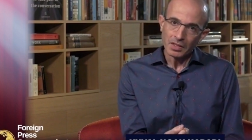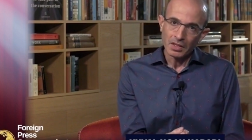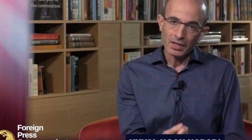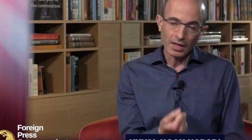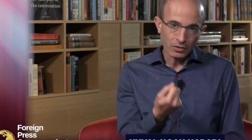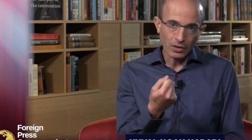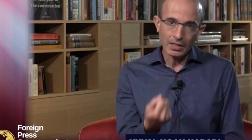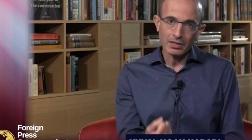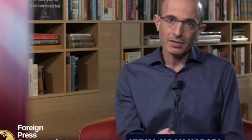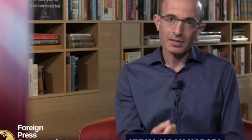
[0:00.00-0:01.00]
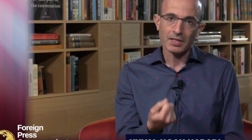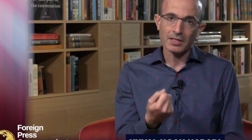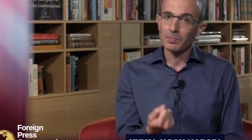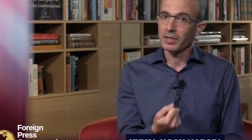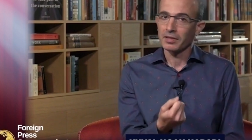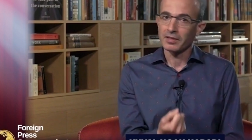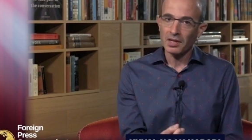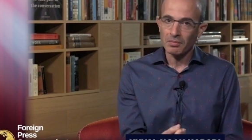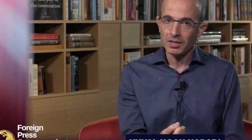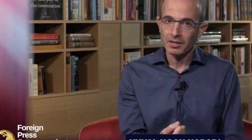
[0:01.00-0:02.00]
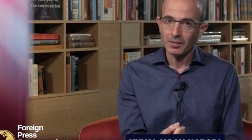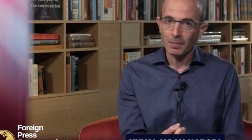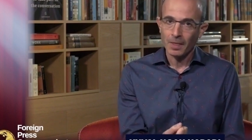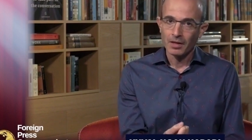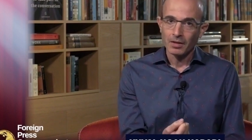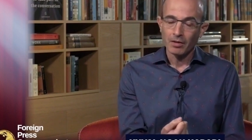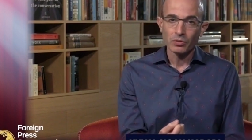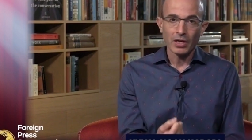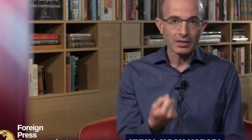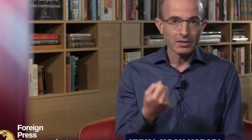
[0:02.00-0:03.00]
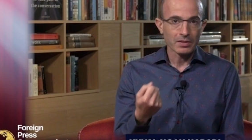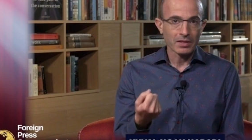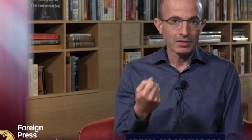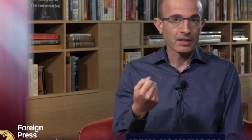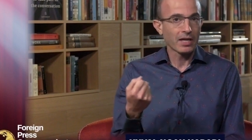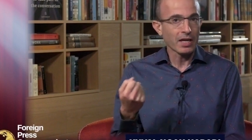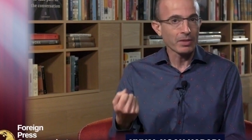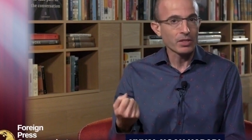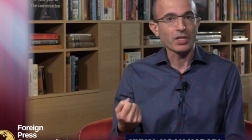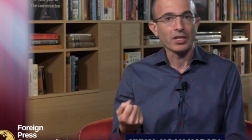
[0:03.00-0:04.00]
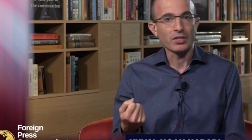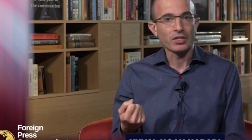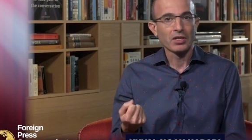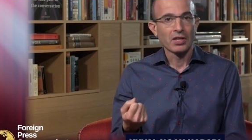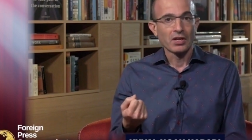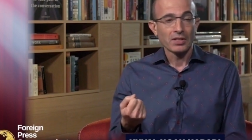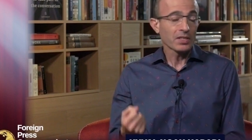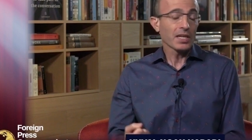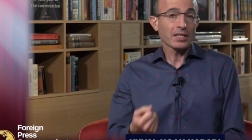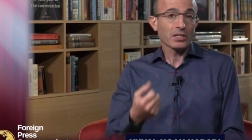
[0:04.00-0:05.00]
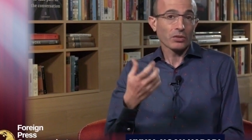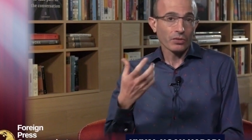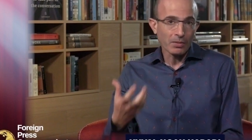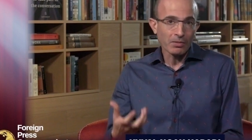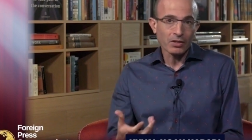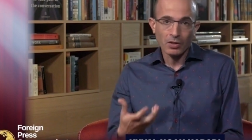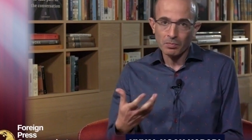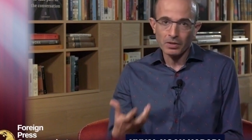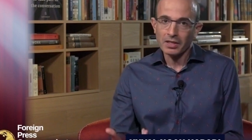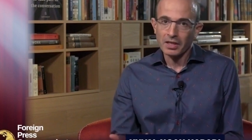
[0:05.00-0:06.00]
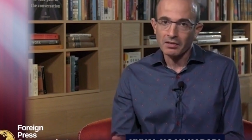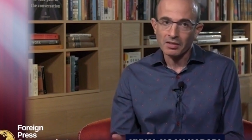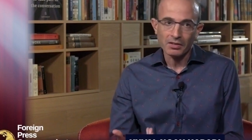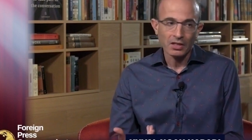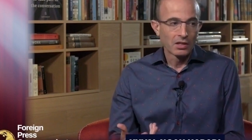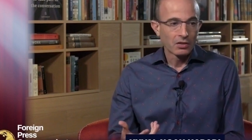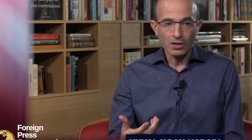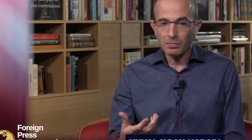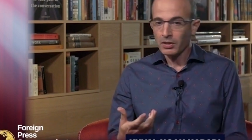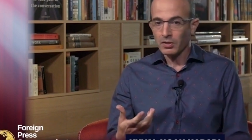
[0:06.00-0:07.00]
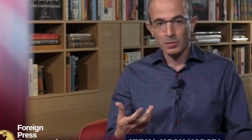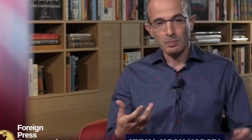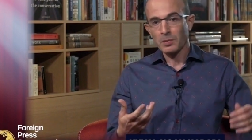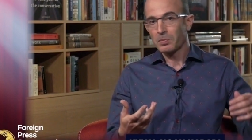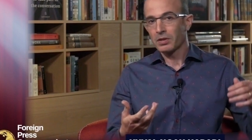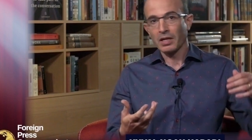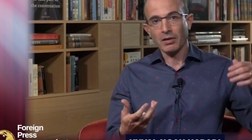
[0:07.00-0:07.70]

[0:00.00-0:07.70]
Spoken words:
Like, to understand the pandemic or to understand climate change, that's extremely complicated, not because people are